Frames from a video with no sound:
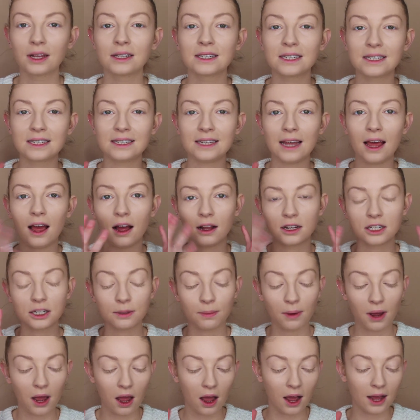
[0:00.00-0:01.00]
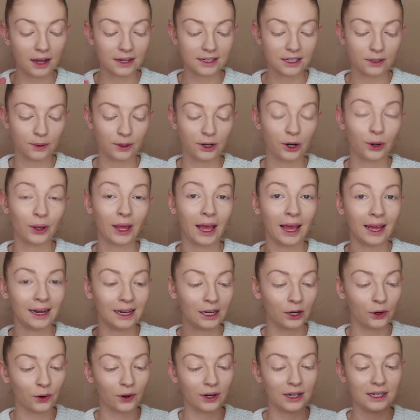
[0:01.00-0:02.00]
To set under my eyes so I don't get
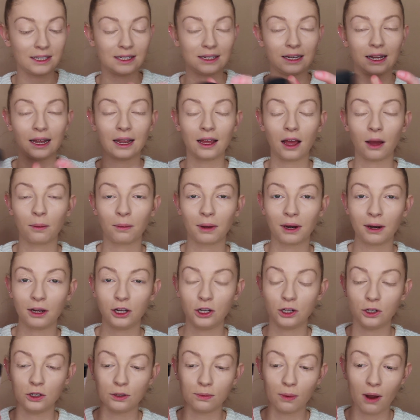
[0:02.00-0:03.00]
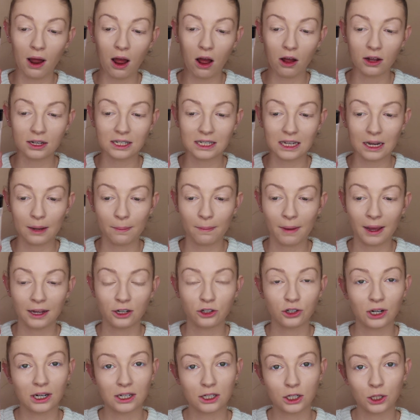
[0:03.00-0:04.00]
any creasing, I'm going to use my
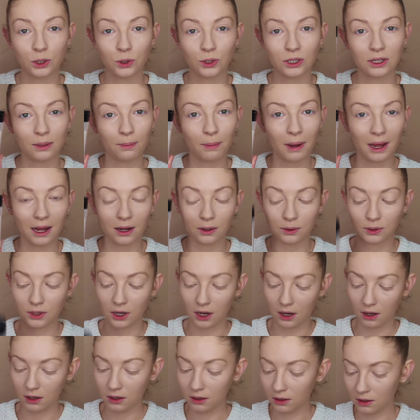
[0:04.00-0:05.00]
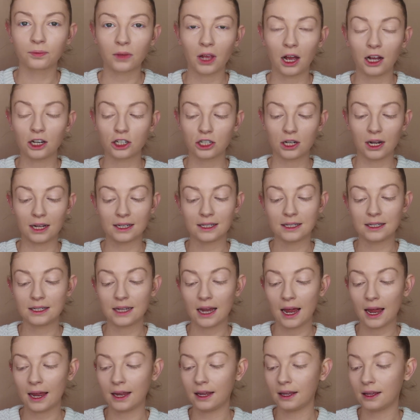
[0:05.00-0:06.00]
RCMA Translucent powder. I just like to
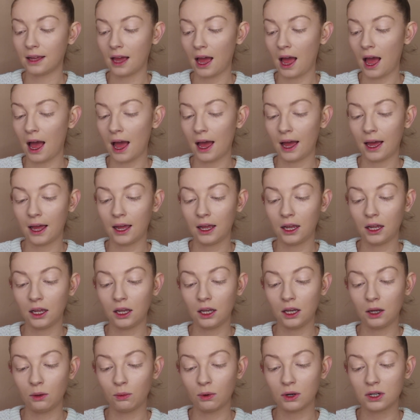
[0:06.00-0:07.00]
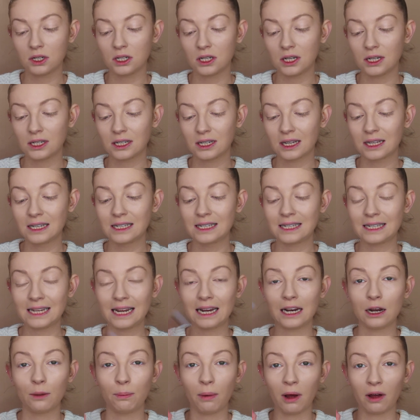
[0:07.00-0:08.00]
take a, what is this,
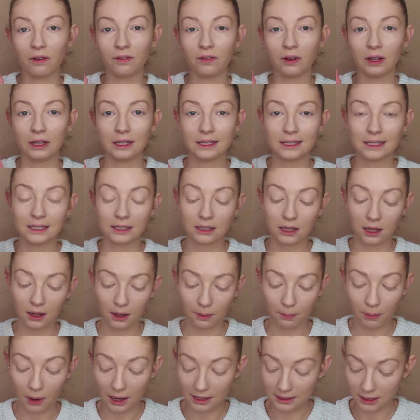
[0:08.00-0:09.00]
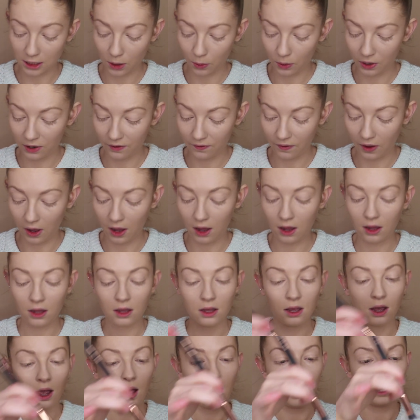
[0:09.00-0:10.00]
concealer buffer. This is by Zoeva,
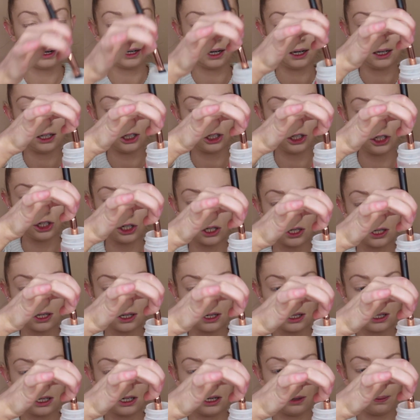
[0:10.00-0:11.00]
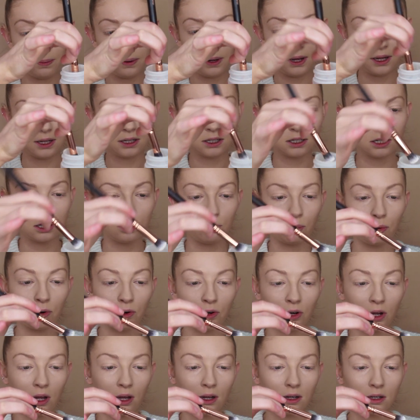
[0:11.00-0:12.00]
and I literally just dip it into the
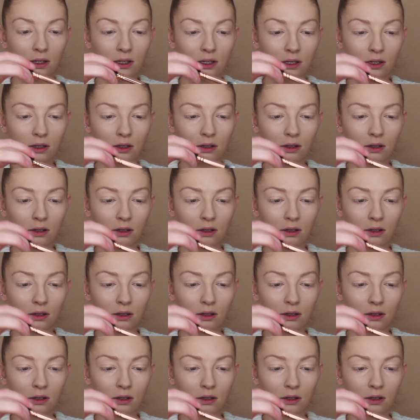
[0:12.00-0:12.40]
product,